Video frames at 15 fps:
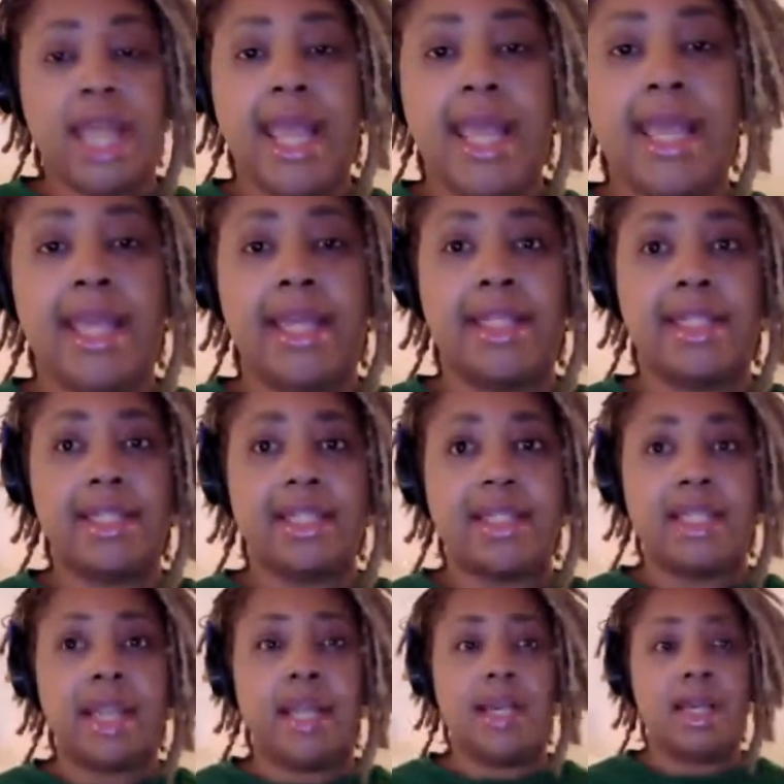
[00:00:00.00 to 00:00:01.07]

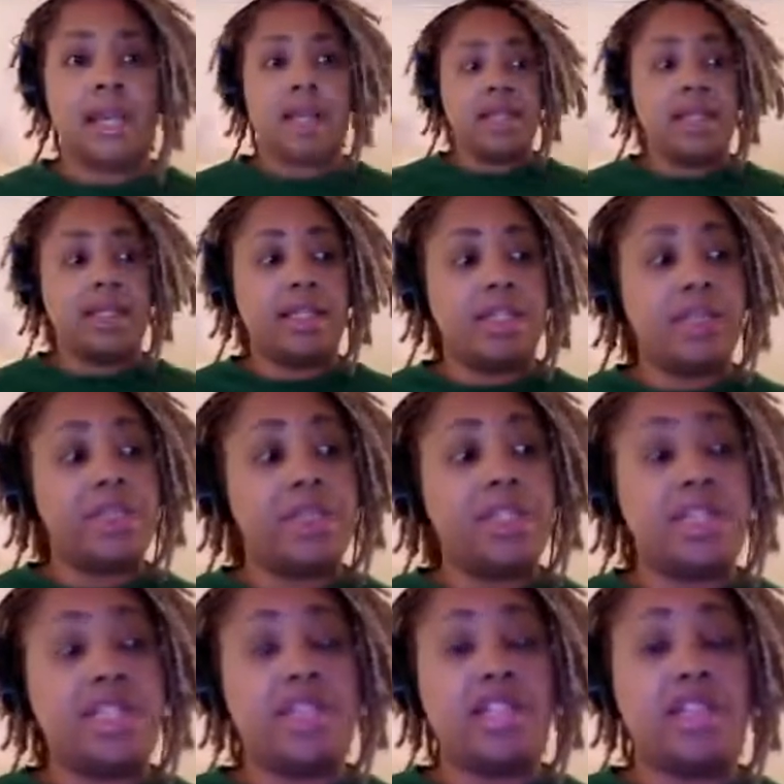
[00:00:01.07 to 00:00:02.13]
has a different
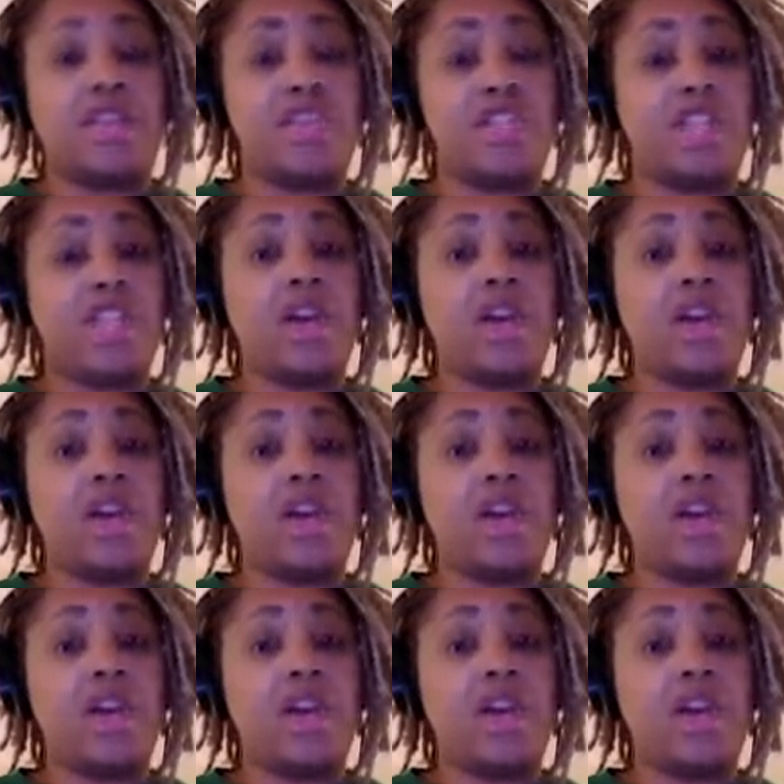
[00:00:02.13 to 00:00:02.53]
sense of right.